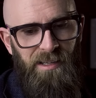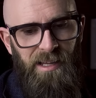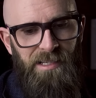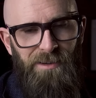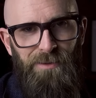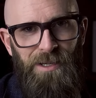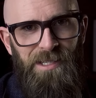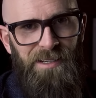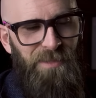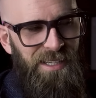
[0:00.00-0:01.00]
that's
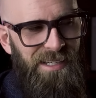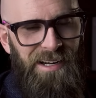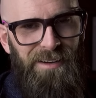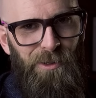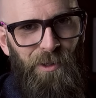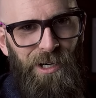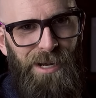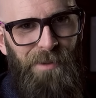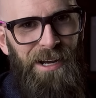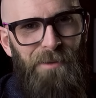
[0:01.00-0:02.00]
confusing, but you don't have to
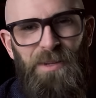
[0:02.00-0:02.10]
worry about it.